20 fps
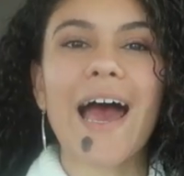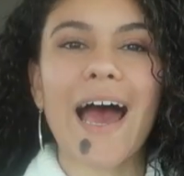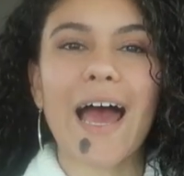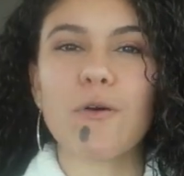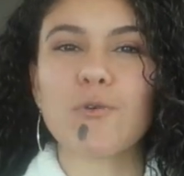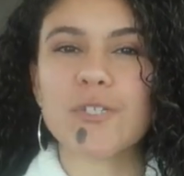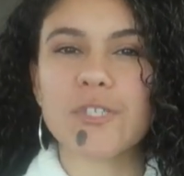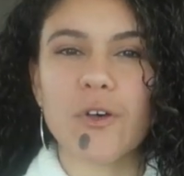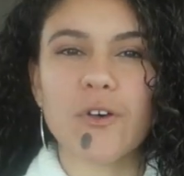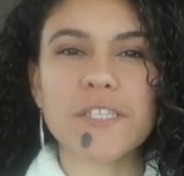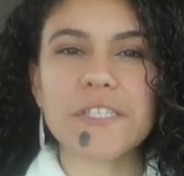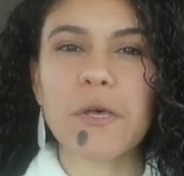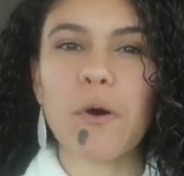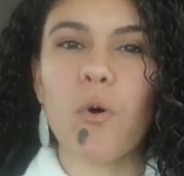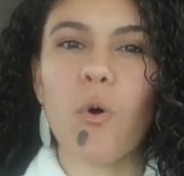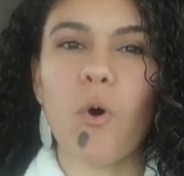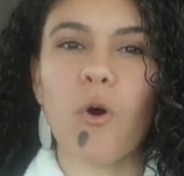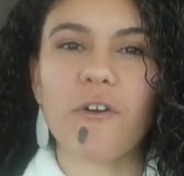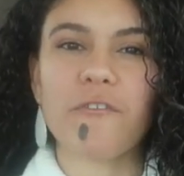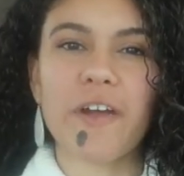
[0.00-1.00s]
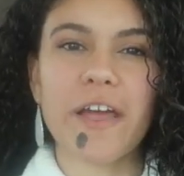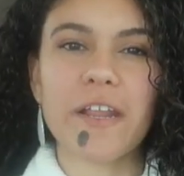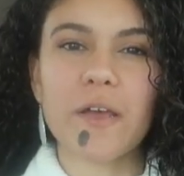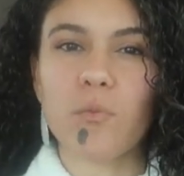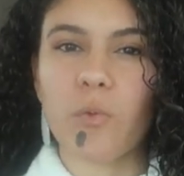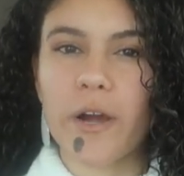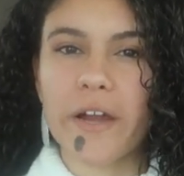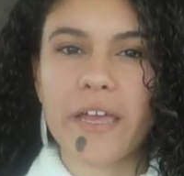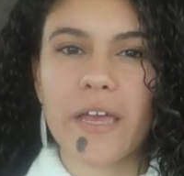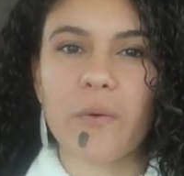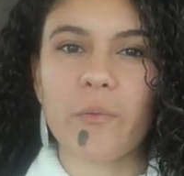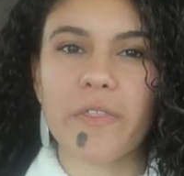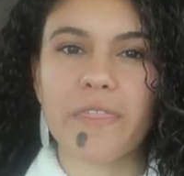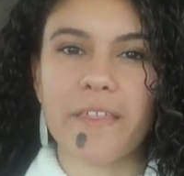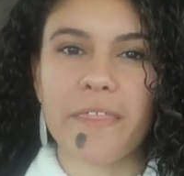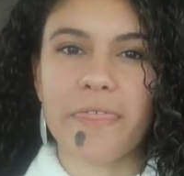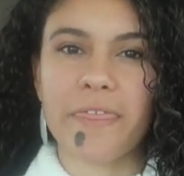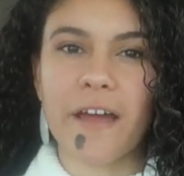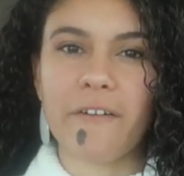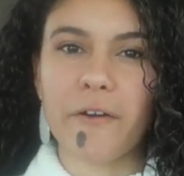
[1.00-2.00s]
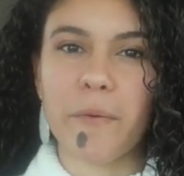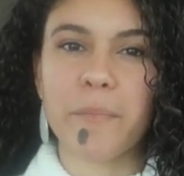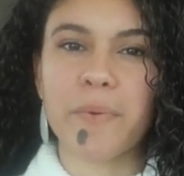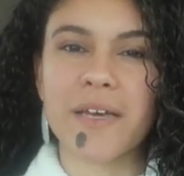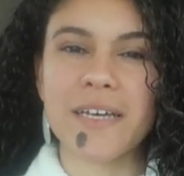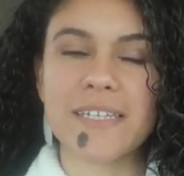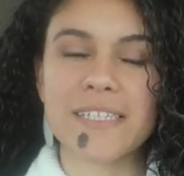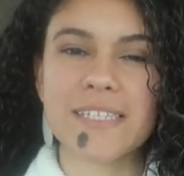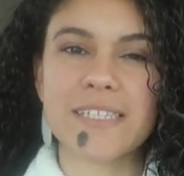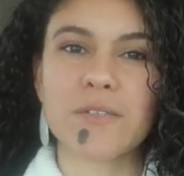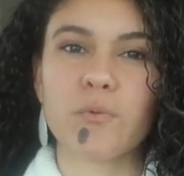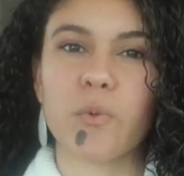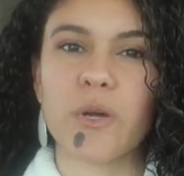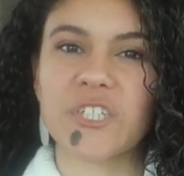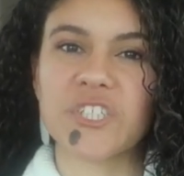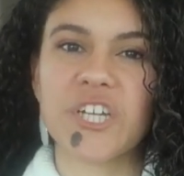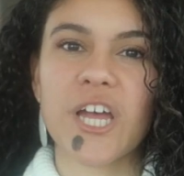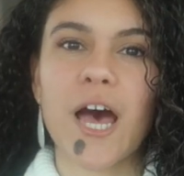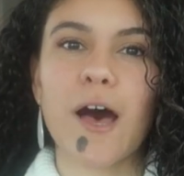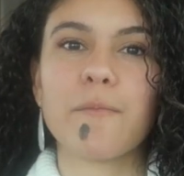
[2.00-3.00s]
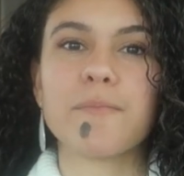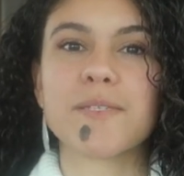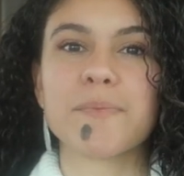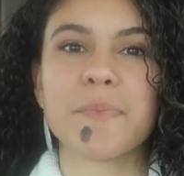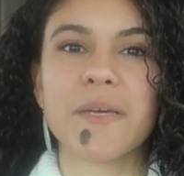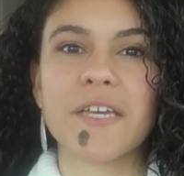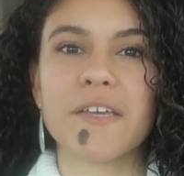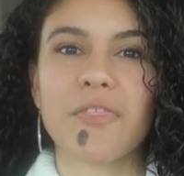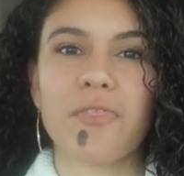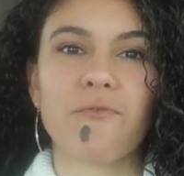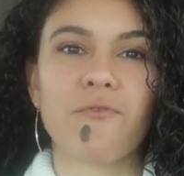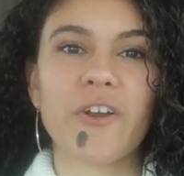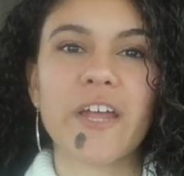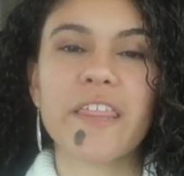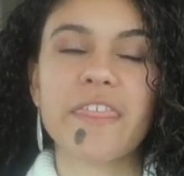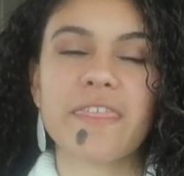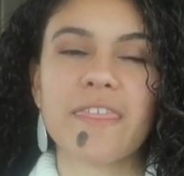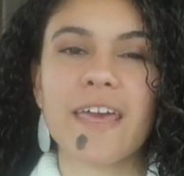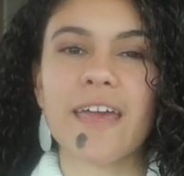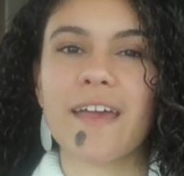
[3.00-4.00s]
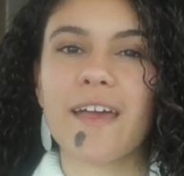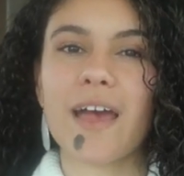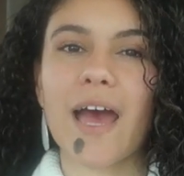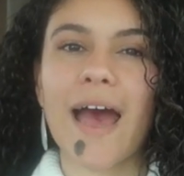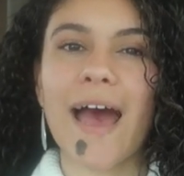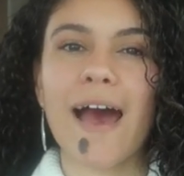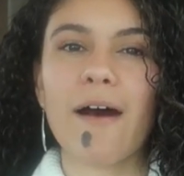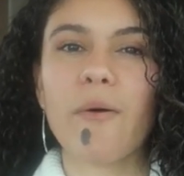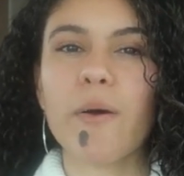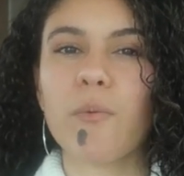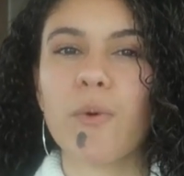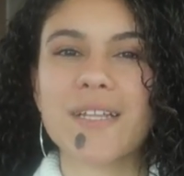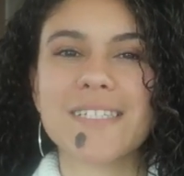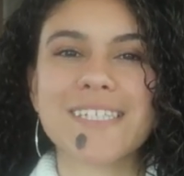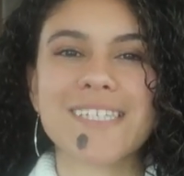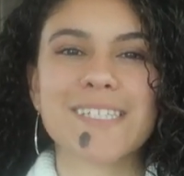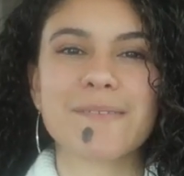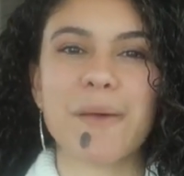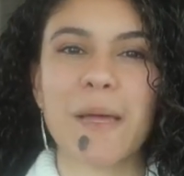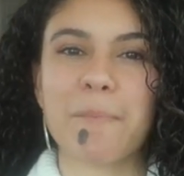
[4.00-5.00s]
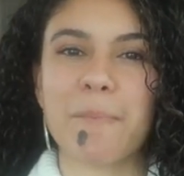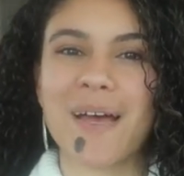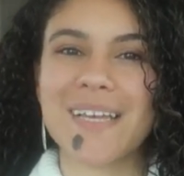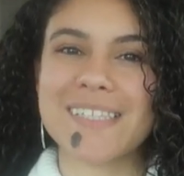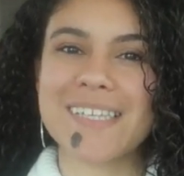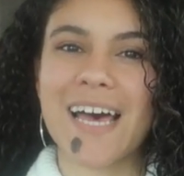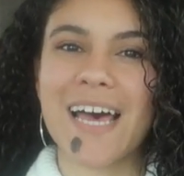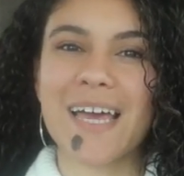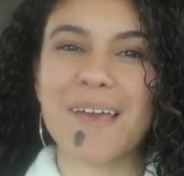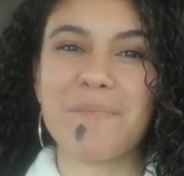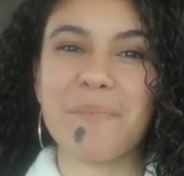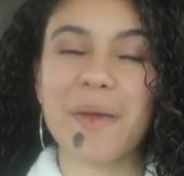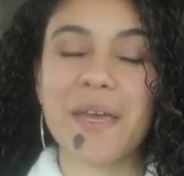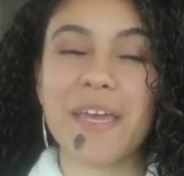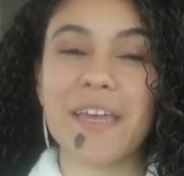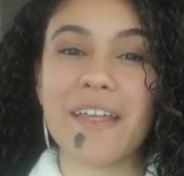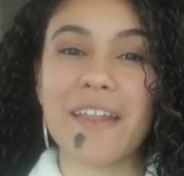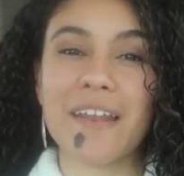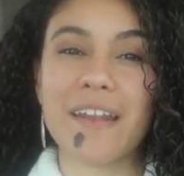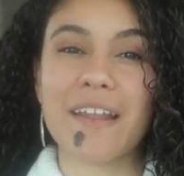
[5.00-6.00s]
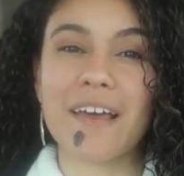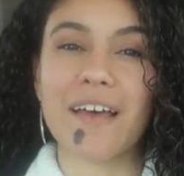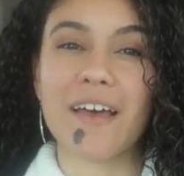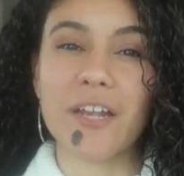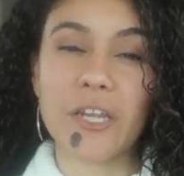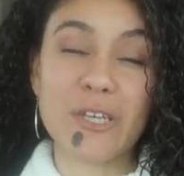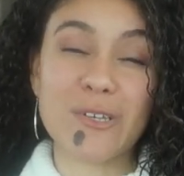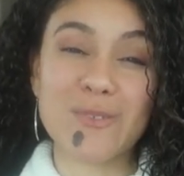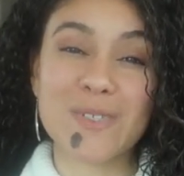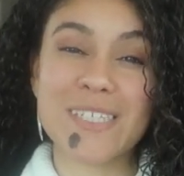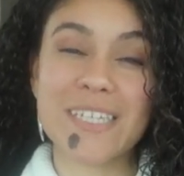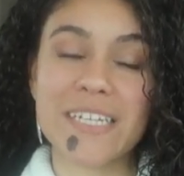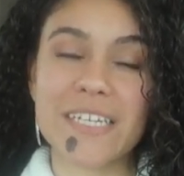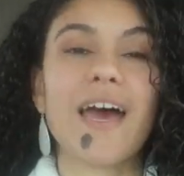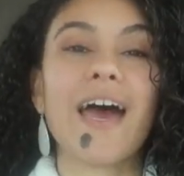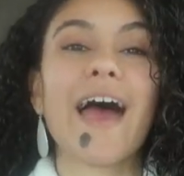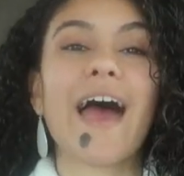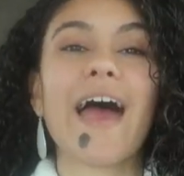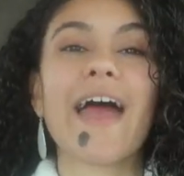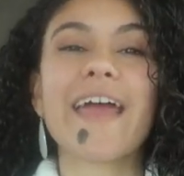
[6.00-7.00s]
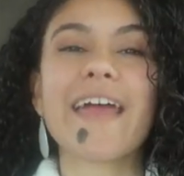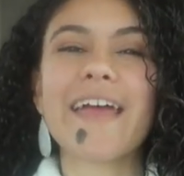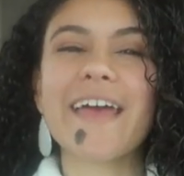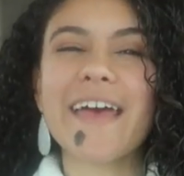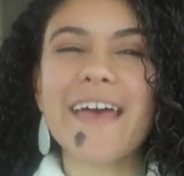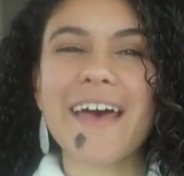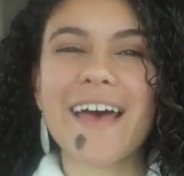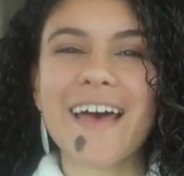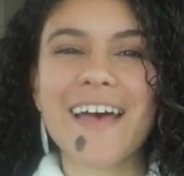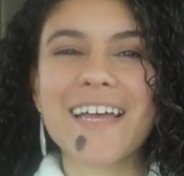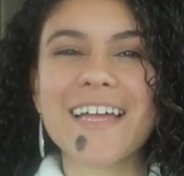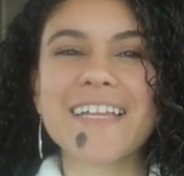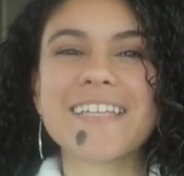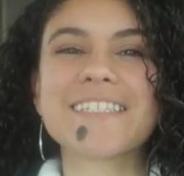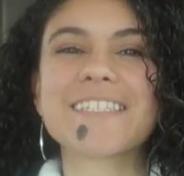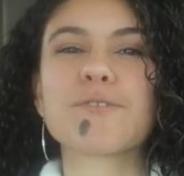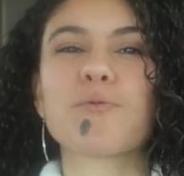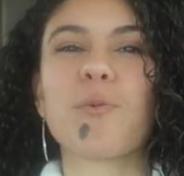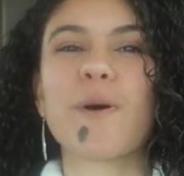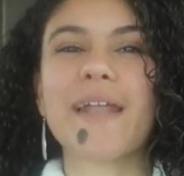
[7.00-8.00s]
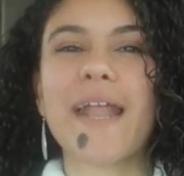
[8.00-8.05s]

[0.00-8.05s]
I was also already working with a therapist, which helped me rethink how I want to spend my time in a new city. And